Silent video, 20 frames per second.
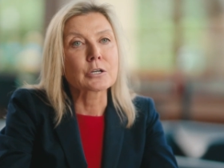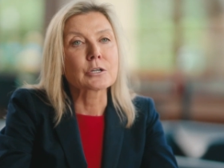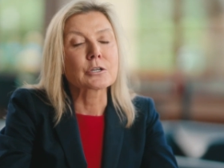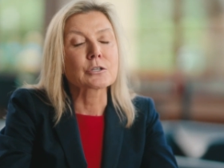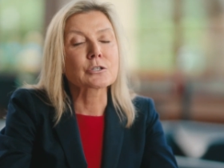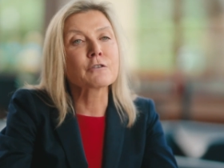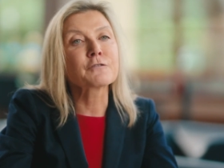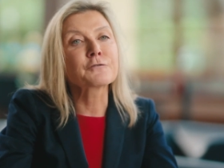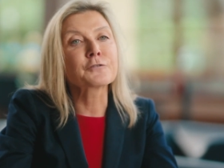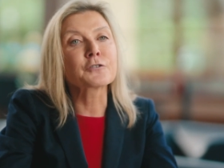
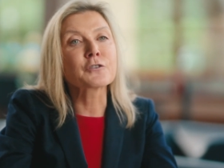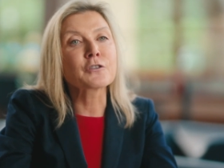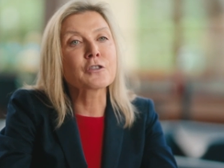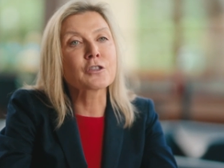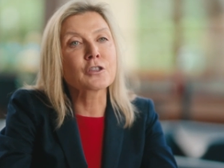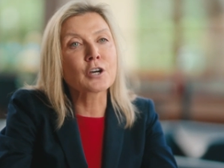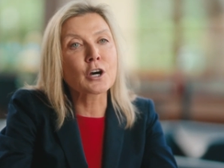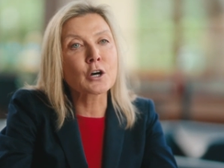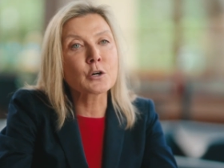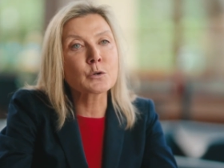So for
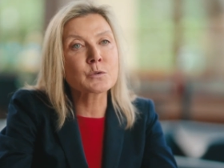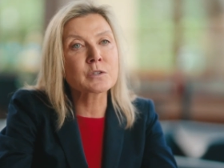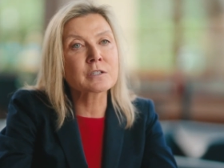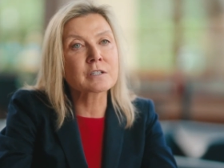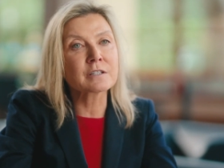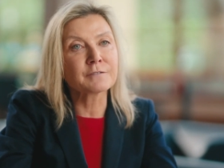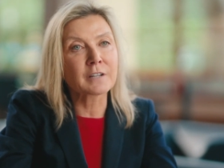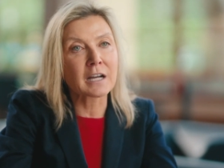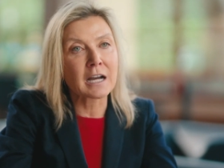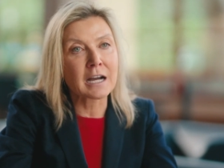those
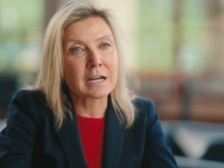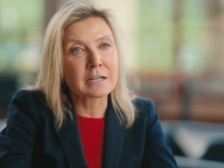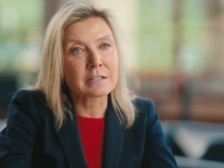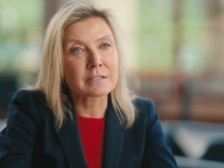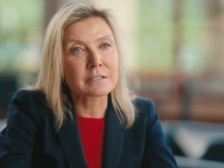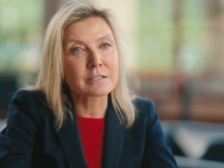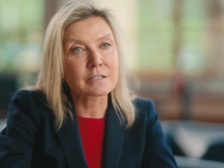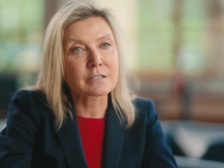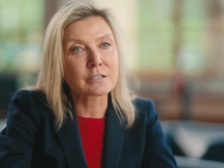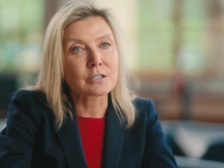of
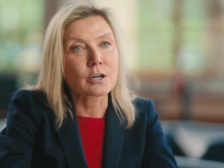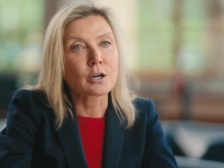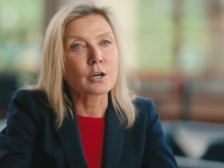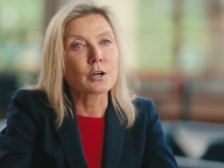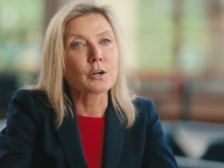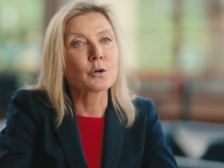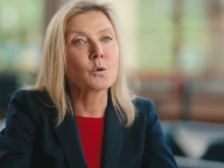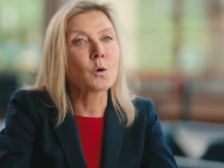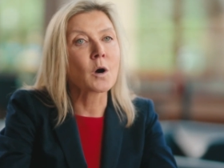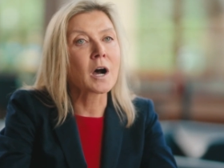us
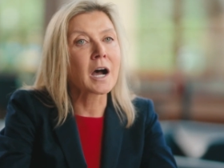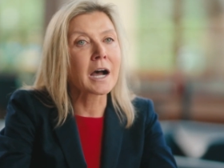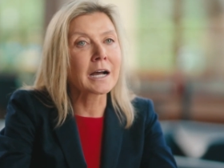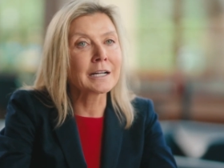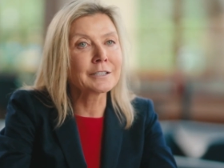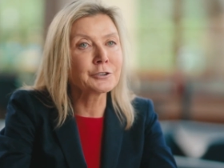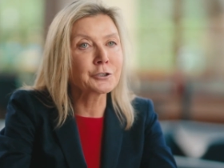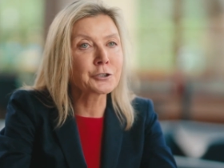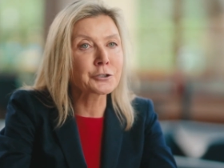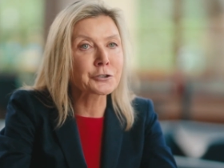who
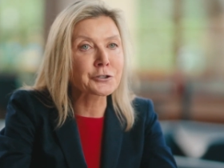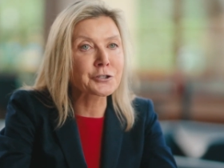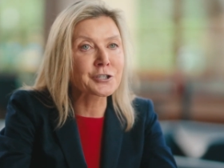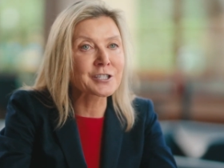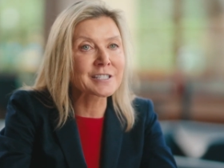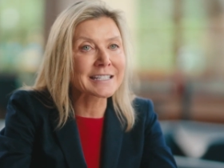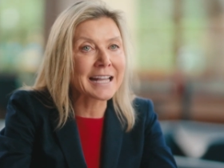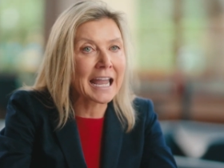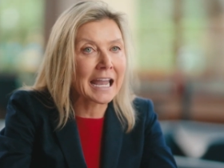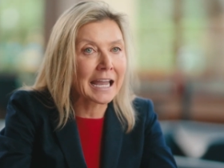
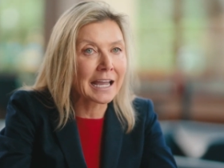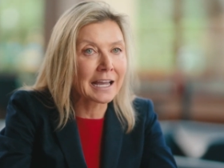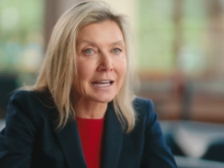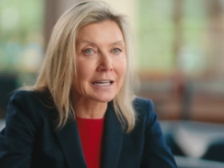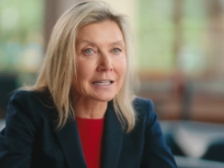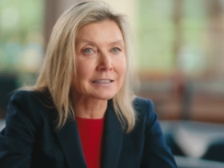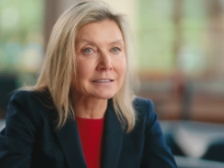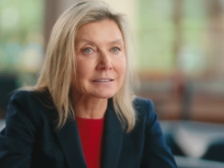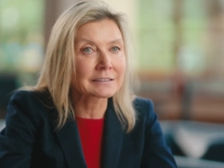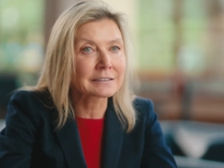
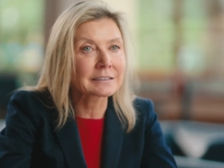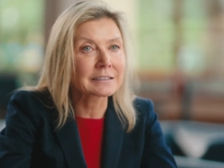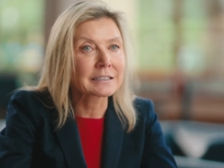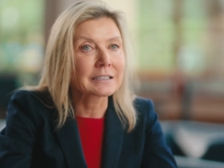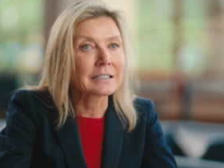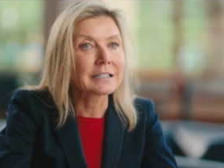understand